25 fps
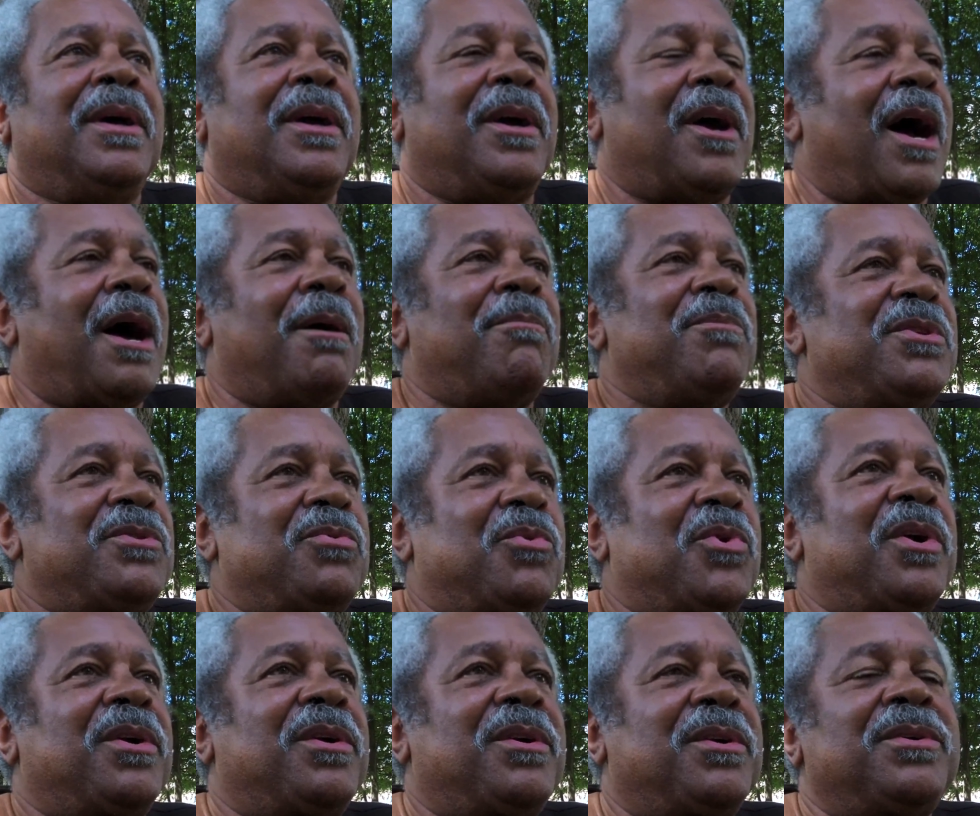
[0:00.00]
garbage
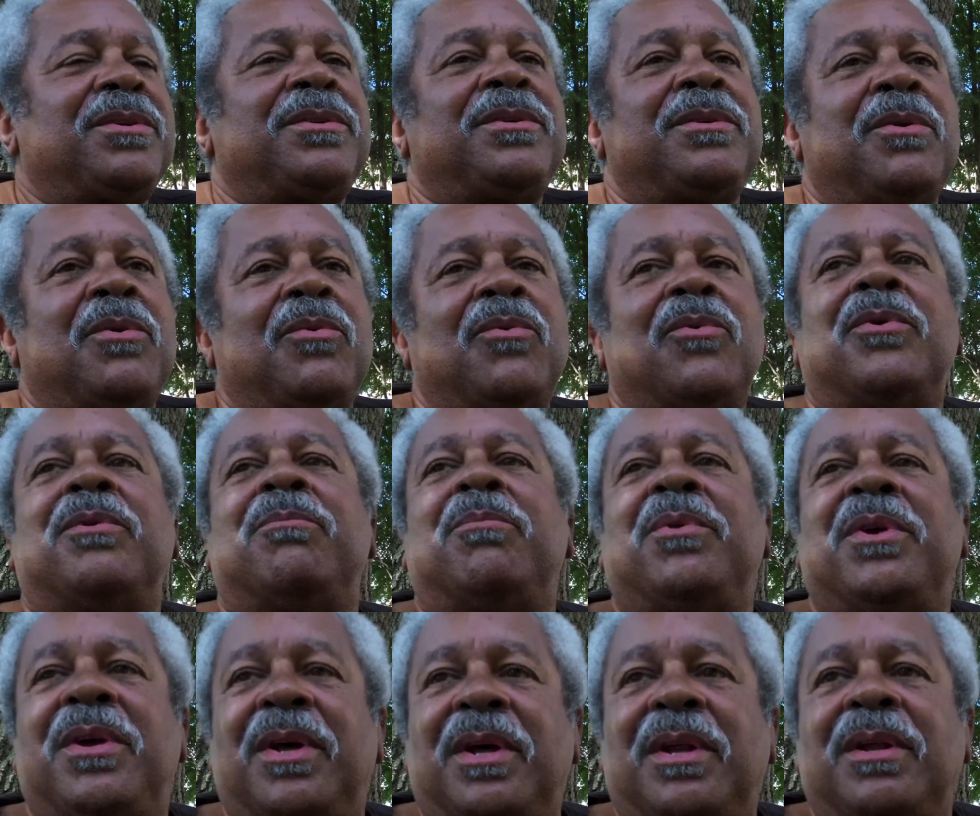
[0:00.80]
workers were
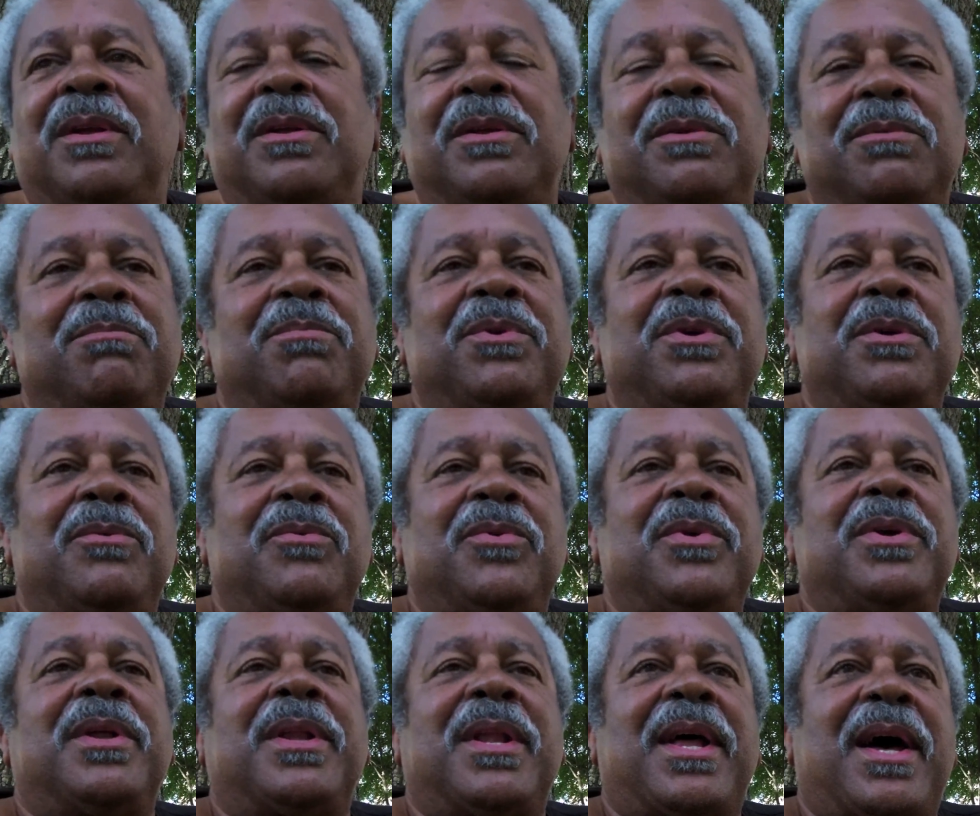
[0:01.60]
beginning to be
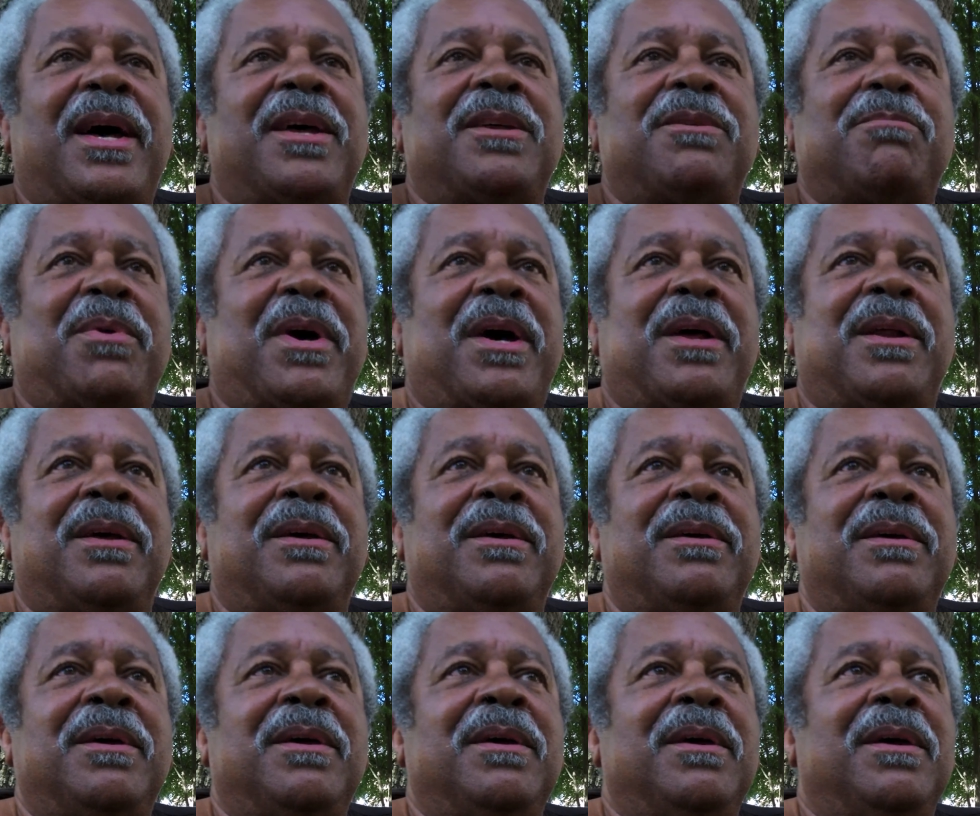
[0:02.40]
realized by the
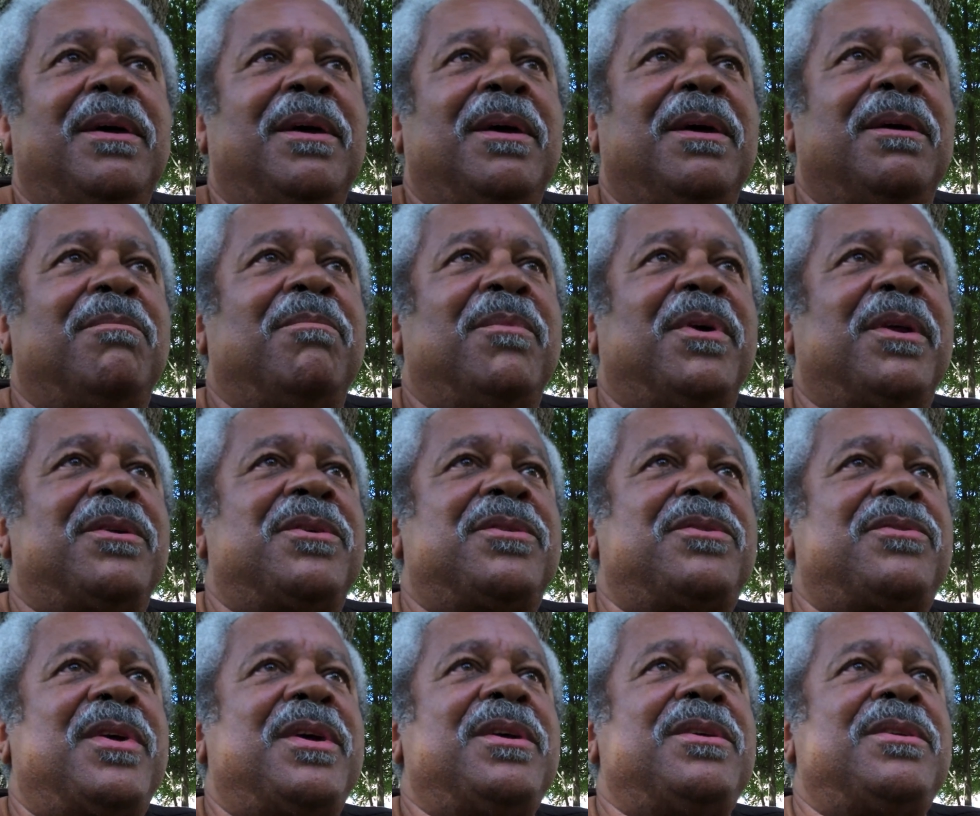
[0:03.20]

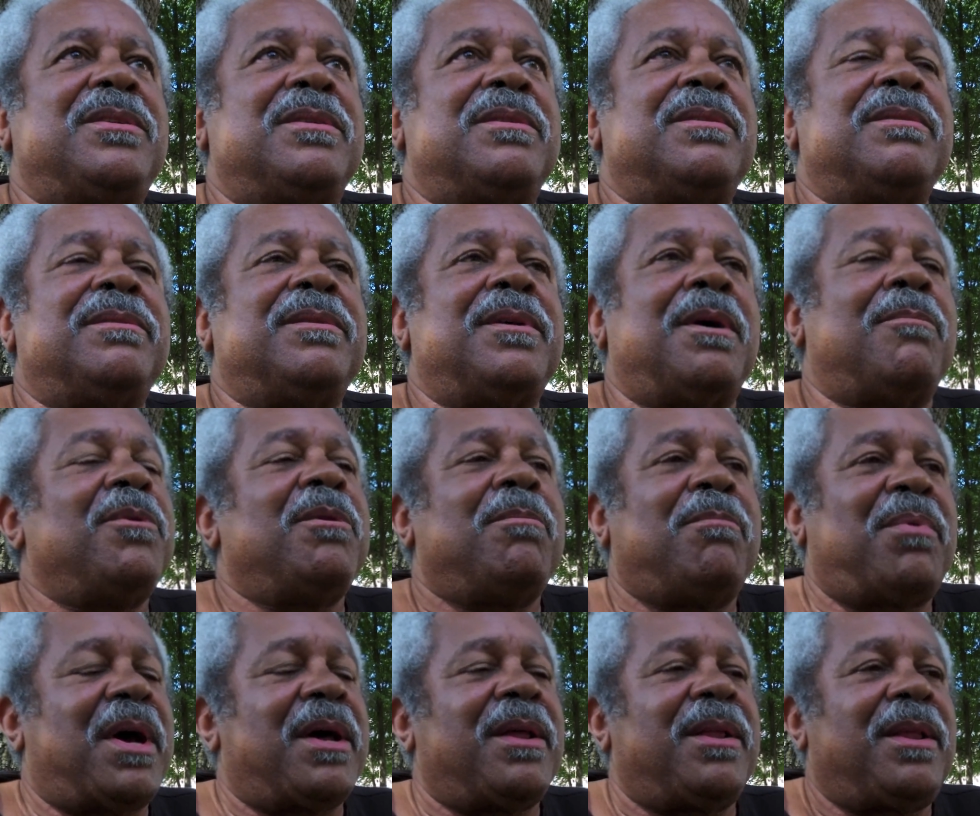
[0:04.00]
administration. I
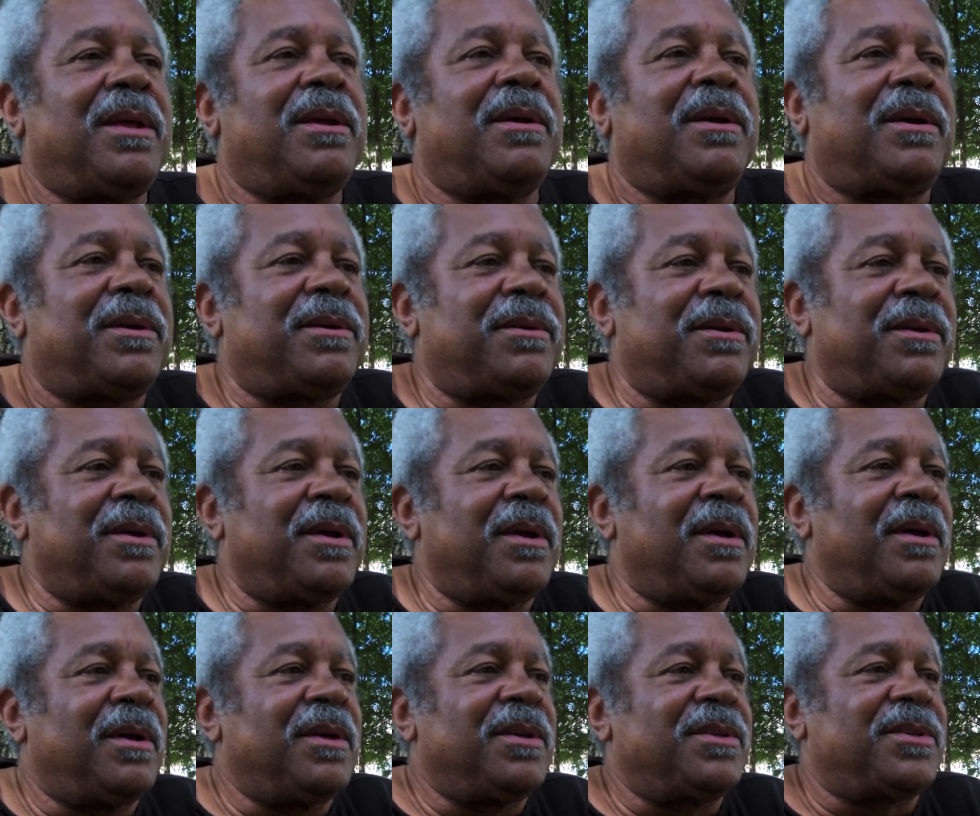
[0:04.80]
mean, by the
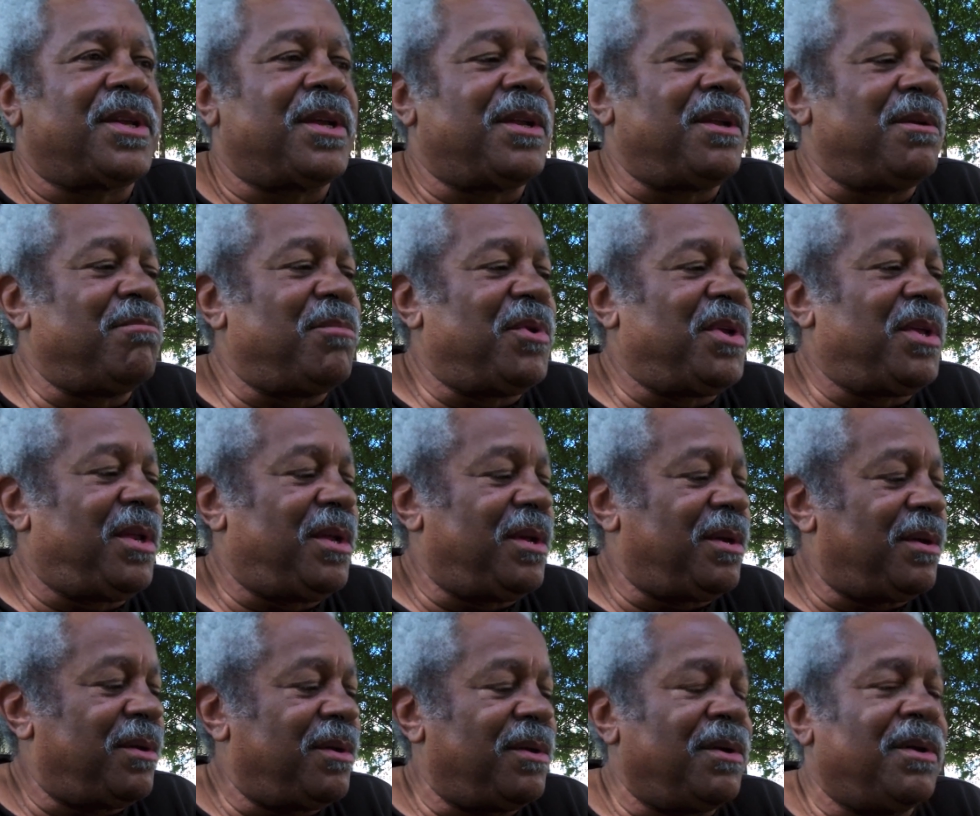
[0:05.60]
city
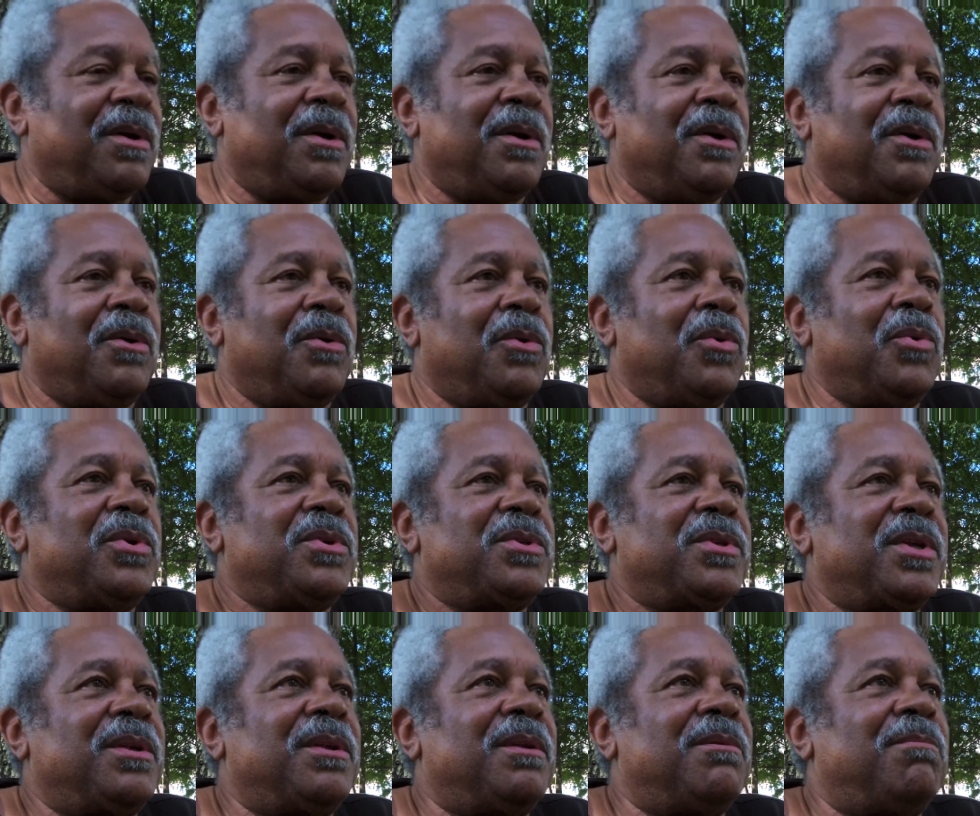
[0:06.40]
media, who
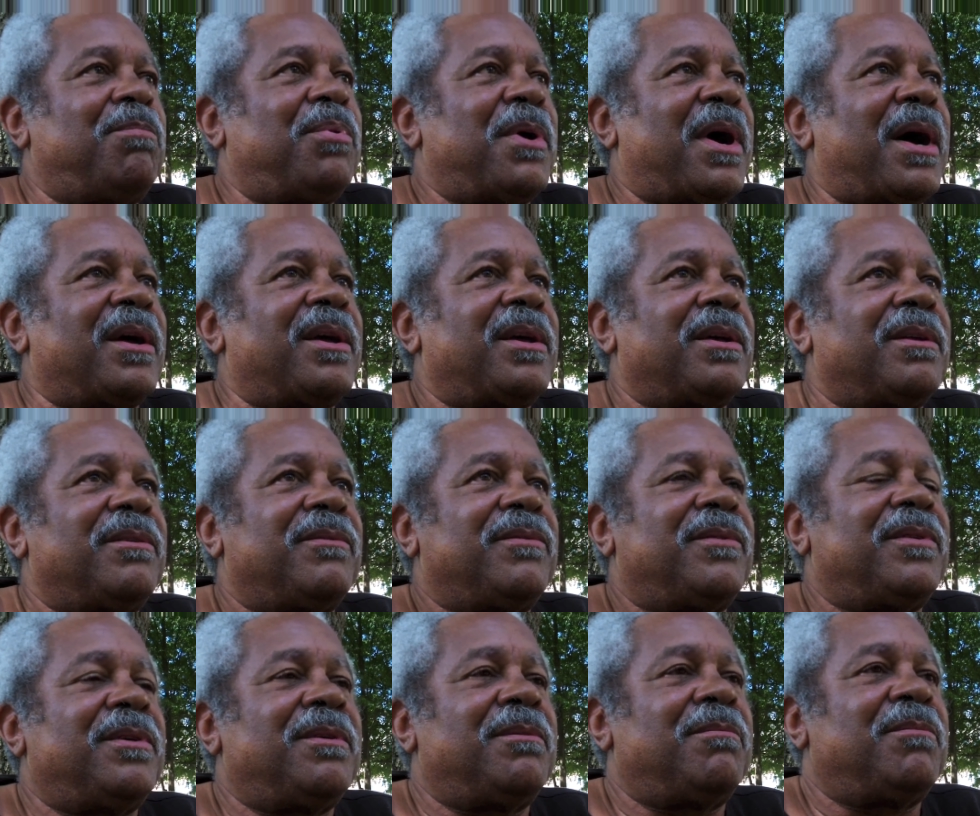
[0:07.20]
was in the pocket
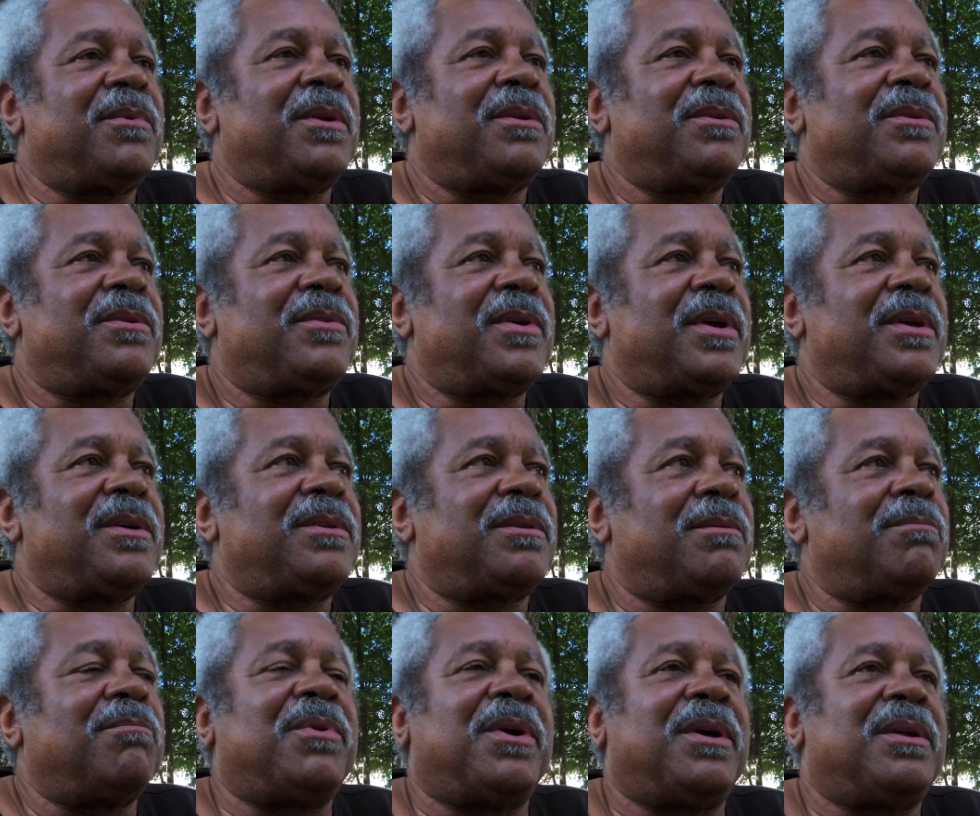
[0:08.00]
of the
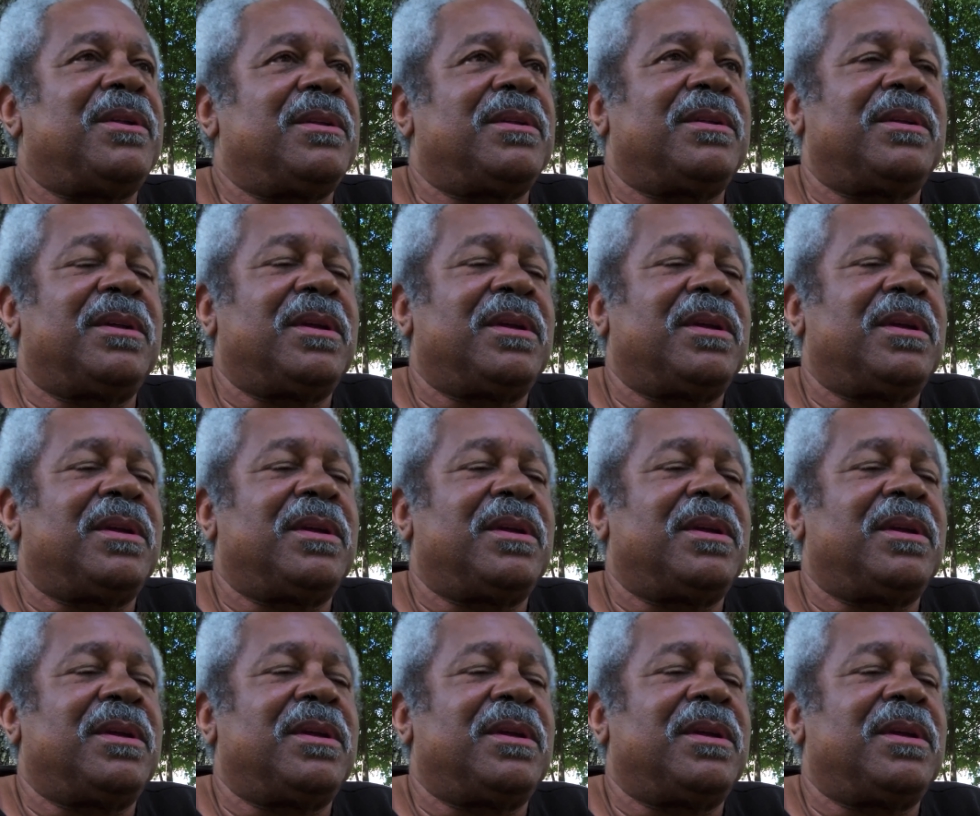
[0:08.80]
administration. But